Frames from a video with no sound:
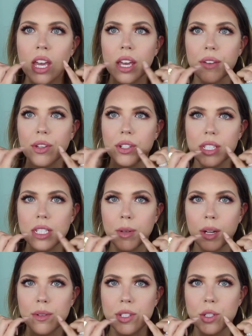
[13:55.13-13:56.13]
If you could see
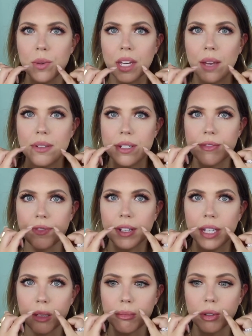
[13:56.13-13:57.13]
what I was doing, I was
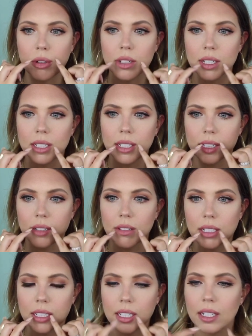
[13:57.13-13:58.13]
filling more in
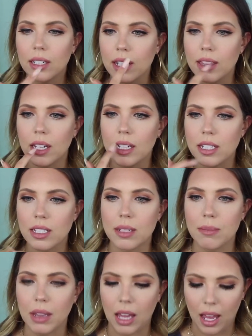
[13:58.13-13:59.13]
right here, and then I did
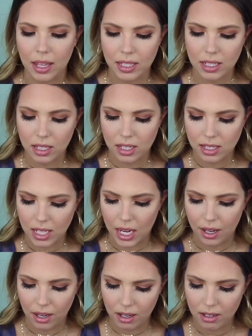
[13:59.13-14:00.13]
some lines in the
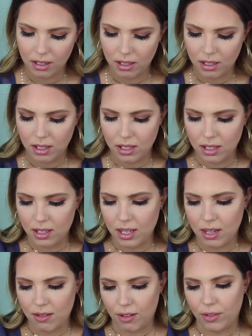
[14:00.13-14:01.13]
center.
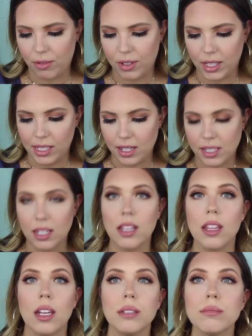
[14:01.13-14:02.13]
I don't know if it really does anything.